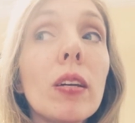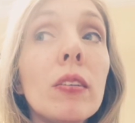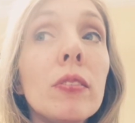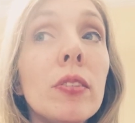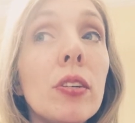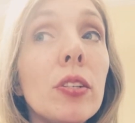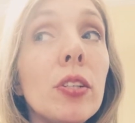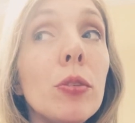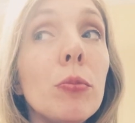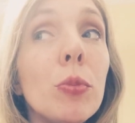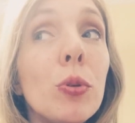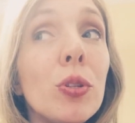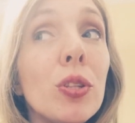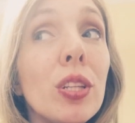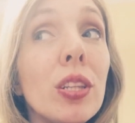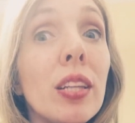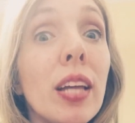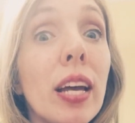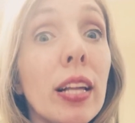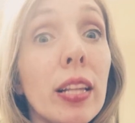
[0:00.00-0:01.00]
So you more
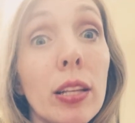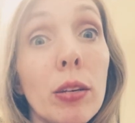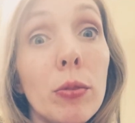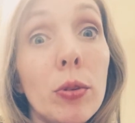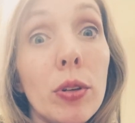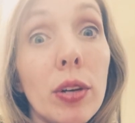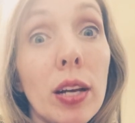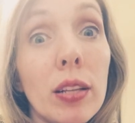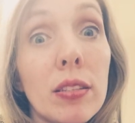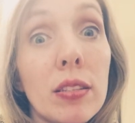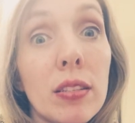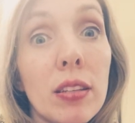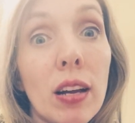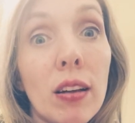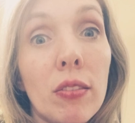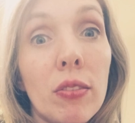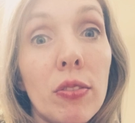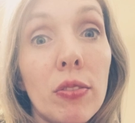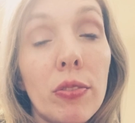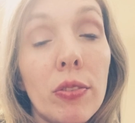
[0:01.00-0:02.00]
than likely will get
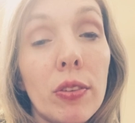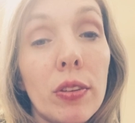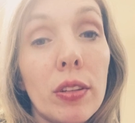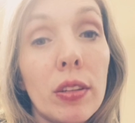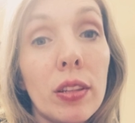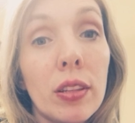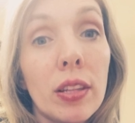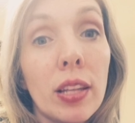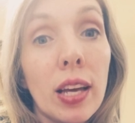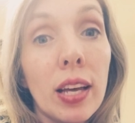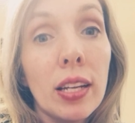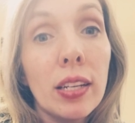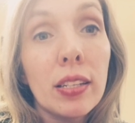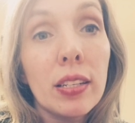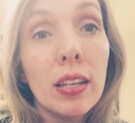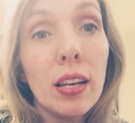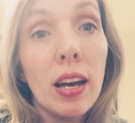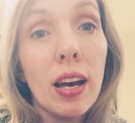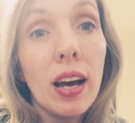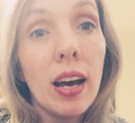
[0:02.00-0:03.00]
stuff
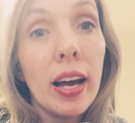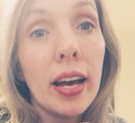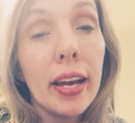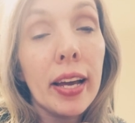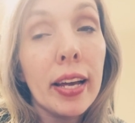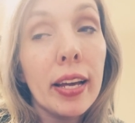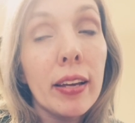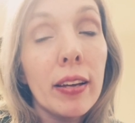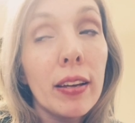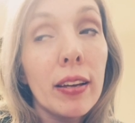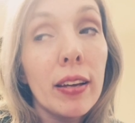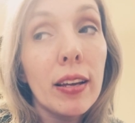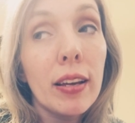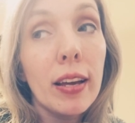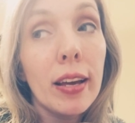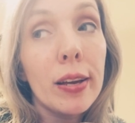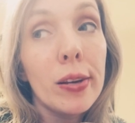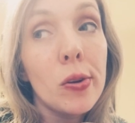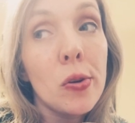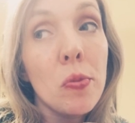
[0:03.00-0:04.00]
that I
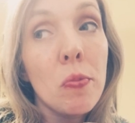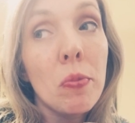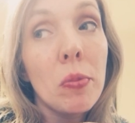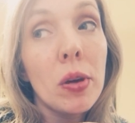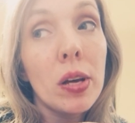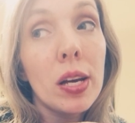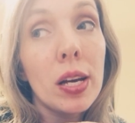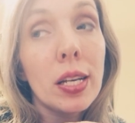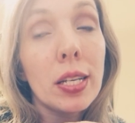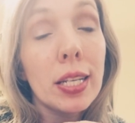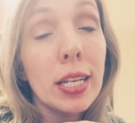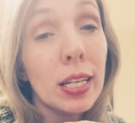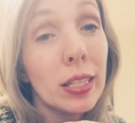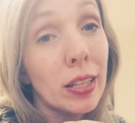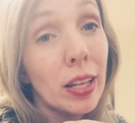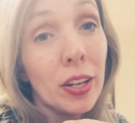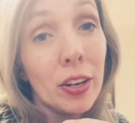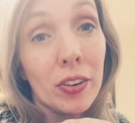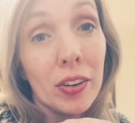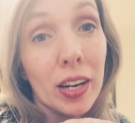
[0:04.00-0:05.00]
am
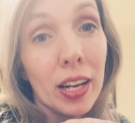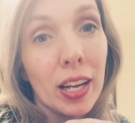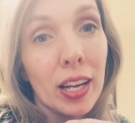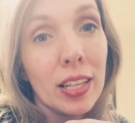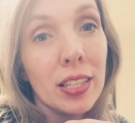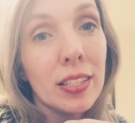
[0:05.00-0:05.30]
decluttering.